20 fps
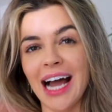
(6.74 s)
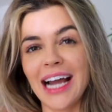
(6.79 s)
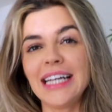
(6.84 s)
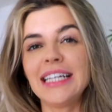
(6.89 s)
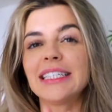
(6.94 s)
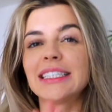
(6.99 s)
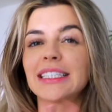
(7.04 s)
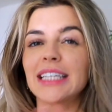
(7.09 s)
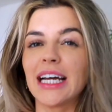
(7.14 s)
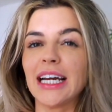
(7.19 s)
I
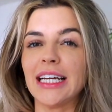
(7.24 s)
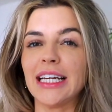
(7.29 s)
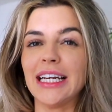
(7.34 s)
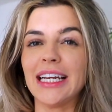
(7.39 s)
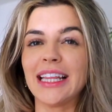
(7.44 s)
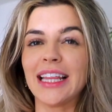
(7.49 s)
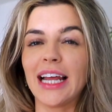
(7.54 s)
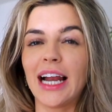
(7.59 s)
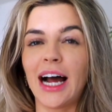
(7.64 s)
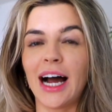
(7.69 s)

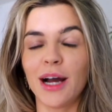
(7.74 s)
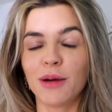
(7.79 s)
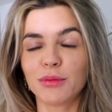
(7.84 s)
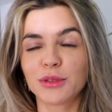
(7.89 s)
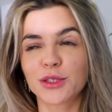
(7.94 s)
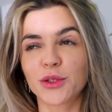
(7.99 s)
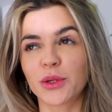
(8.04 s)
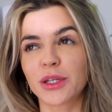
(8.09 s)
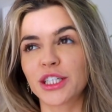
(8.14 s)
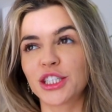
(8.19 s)
decided that I
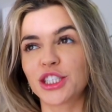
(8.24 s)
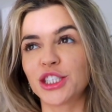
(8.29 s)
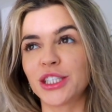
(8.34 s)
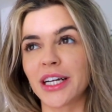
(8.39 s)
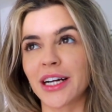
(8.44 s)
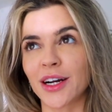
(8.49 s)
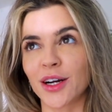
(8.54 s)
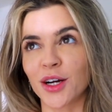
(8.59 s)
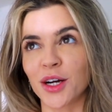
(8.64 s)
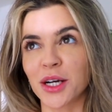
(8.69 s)
was going to
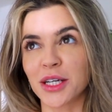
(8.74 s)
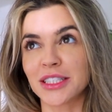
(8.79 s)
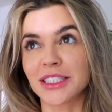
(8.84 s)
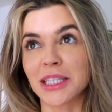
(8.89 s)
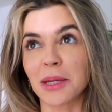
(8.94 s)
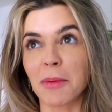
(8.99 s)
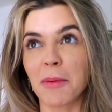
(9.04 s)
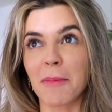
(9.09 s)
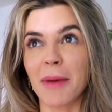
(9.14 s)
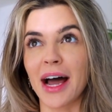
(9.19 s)
share
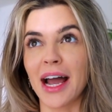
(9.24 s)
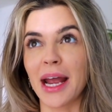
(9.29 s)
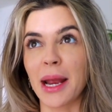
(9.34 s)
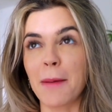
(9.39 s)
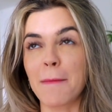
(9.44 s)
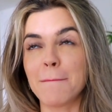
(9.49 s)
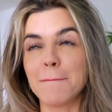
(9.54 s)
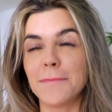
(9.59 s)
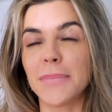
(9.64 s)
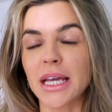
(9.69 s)
some of
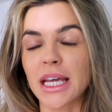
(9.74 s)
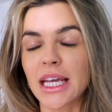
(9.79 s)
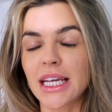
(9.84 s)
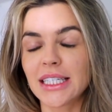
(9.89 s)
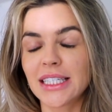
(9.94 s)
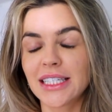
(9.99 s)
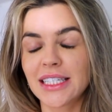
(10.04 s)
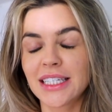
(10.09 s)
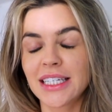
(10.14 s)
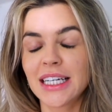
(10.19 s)
my
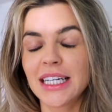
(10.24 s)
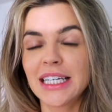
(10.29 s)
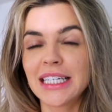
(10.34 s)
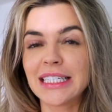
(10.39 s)
biggest